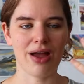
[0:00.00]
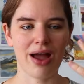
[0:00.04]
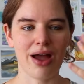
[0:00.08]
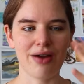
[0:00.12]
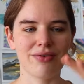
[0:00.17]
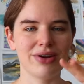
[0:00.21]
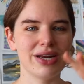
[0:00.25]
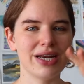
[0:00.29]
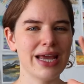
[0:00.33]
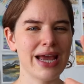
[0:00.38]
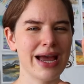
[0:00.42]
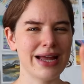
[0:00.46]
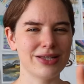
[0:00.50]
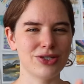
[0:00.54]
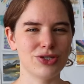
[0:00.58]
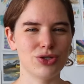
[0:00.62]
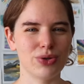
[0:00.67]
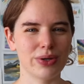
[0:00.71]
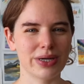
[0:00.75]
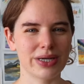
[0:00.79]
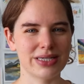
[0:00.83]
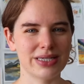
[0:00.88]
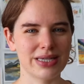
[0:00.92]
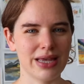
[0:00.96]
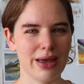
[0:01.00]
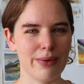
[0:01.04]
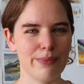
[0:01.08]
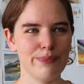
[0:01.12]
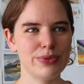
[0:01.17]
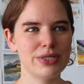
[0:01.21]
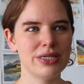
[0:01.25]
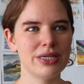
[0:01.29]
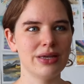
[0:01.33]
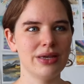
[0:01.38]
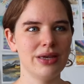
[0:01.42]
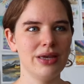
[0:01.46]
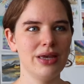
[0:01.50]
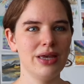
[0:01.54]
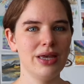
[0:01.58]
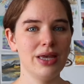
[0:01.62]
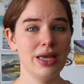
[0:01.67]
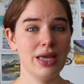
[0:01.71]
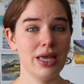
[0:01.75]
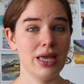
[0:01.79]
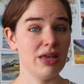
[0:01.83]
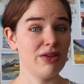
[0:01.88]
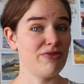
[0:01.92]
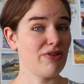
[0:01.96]
I really had to accept,
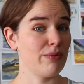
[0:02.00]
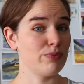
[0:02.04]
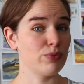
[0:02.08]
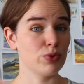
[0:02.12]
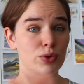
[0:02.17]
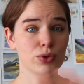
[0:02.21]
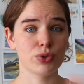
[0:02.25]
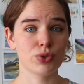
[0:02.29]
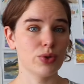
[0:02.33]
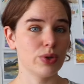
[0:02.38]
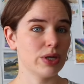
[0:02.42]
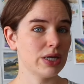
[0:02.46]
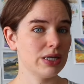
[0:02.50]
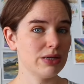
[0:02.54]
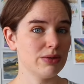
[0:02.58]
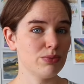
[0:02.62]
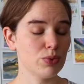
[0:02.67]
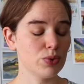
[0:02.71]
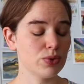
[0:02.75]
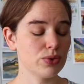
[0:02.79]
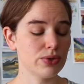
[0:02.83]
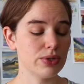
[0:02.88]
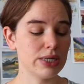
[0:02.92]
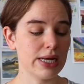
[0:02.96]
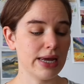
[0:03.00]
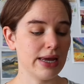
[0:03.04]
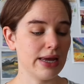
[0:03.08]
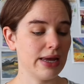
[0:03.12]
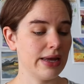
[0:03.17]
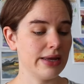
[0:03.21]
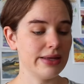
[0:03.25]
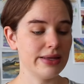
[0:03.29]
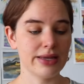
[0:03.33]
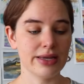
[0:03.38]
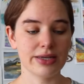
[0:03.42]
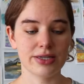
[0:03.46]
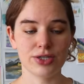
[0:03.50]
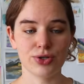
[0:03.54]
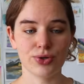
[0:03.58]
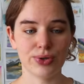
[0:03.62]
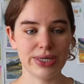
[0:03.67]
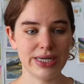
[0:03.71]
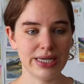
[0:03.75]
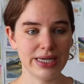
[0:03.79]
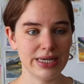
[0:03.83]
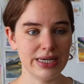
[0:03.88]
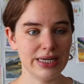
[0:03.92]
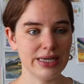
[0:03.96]
if I'm not sewing anymore today, that's how
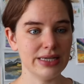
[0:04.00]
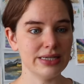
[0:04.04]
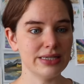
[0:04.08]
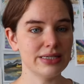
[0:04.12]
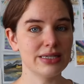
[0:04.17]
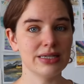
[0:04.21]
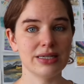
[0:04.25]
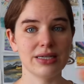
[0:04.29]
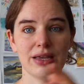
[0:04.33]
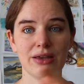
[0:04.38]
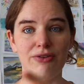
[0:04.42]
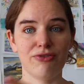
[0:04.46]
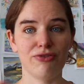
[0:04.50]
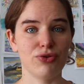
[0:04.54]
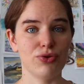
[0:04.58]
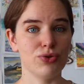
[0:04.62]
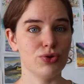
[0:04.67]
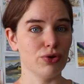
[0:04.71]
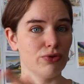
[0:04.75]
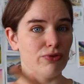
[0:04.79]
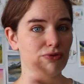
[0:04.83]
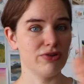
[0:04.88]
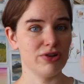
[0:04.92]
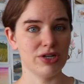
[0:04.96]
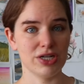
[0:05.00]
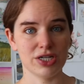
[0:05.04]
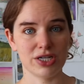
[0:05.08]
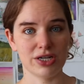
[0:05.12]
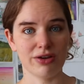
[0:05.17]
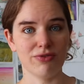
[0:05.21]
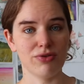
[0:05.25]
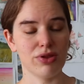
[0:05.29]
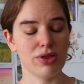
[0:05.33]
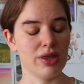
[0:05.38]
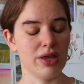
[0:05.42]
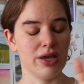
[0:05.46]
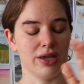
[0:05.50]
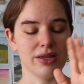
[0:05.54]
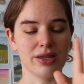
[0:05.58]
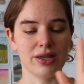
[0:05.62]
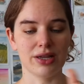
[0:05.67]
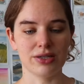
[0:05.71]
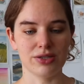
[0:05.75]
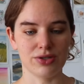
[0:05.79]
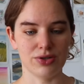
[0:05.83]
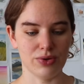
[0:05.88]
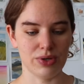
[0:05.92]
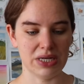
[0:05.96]
it is. If you don't finish everything,
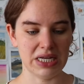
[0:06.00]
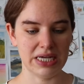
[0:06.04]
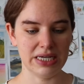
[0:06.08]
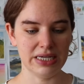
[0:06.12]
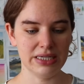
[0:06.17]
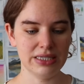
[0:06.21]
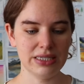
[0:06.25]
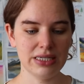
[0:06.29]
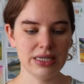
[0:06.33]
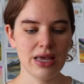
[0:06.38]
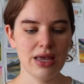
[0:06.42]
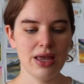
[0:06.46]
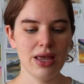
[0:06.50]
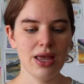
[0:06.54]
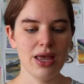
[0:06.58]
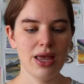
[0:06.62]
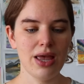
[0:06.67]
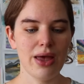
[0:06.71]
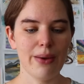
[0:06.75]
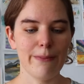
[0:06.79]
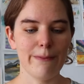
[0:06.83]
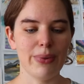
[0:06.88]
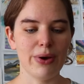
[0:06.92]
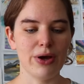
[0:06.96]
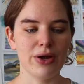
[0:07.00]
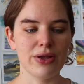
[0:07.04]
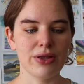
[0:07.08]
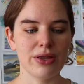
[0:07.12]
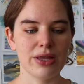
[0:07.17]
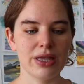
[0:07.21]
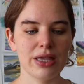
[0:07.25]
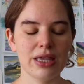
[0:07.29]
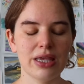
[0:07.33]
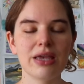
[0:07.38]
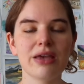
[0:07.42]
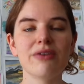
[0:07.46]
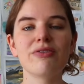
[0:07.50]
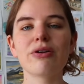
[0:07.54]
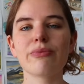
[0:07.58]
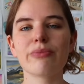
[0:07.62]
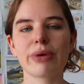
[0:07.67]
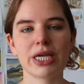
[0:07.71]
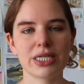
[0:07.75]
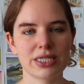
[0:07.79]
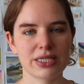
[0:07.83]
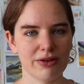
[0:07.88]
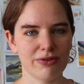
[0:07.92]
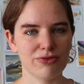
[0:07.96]
that's how it is. But giving
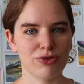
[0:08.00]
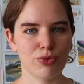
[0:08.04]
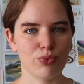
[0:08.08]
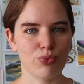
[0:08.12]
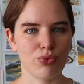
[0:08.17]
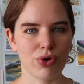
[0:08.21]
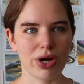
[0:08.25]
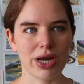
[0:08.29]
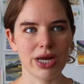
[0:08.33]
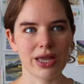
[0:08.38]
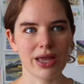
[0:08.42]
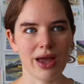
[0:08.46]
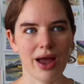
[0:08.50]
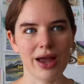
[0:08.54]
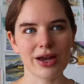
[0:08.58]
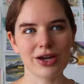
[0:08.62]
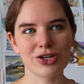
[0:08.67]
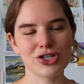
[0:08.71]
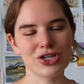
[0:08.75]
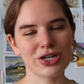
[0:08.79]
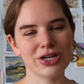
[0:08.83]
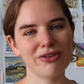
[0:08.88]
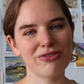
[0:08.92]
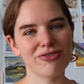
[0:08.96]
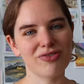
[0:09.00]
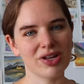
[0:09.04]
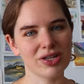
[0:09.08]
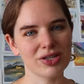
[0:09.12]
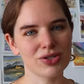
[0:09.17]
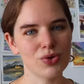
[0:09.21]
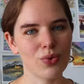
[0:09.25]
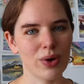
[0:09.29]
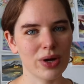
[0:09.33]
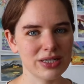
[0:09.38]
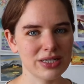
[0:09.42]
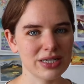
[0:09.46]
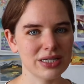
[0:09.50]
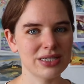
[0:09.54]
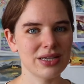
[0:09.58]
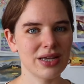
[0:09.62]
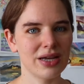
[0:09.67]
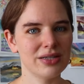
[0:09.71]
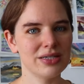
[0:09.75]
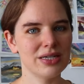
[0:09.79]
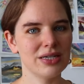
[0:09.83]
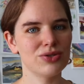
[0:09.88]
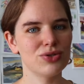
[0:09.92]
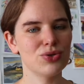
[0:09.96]
myself the break, I actually felt quite
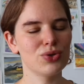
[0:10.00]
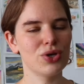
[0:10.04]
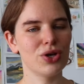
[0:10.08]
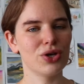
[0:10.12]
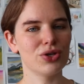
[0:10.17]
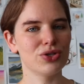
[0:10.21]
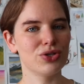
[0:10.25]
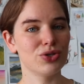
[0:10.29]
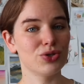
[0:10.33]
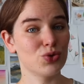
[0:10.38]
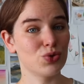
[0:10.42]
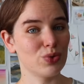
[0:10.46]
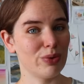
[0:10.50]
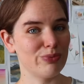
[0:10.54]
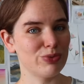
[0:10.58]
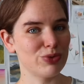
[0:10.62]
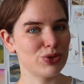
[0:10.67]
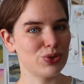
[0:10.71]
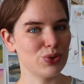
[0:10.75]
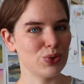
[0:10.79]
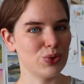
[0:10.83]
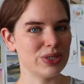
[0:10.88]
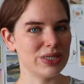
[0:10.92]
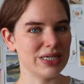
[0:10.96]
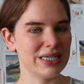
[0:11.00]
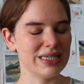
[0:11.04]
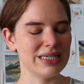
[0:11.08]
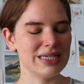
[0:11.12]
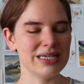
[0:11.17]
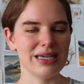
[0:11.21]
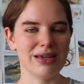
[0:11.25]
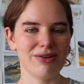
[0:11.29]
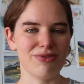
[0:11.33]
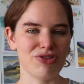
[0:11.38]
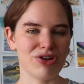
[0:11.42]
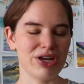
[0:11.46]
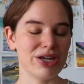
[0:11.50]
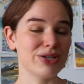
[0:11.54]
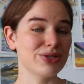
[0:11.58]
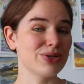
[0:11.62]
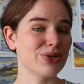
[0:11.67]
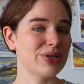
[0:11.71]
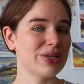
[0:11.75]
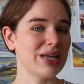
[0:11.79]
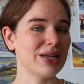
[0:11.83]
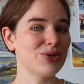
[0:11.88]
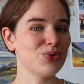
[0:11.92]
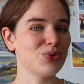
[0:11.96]
excited to cut the swimsuit in the evening.
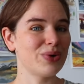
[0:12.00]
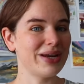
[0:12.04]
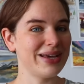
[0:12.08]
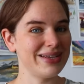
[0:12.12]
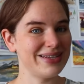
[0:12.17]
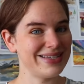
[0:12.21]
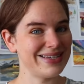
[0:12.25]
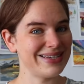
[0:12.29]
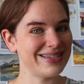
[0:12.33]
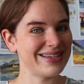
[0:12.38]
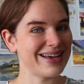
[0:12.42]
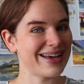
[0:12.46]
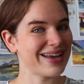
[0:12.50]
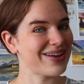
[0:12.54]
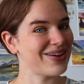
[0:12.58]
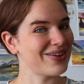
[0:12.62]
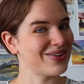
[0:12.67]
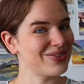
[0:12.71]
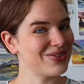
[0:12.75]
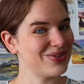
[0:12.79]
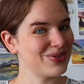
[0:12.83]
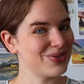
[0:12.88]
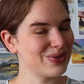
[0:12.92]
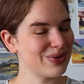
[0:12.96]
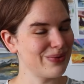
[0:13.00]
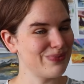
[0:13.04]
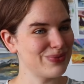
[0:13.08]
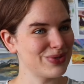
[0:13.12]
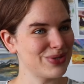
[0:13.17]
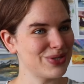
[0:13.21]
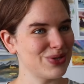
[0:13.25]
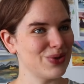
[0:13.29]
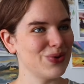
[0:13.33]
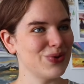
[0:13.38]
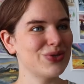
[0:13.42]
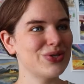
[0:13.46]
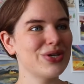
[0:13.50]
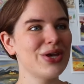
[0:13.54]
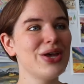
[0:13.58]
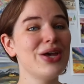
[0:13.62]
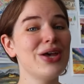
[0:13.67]
So that's what I did. I cut the swimsuit.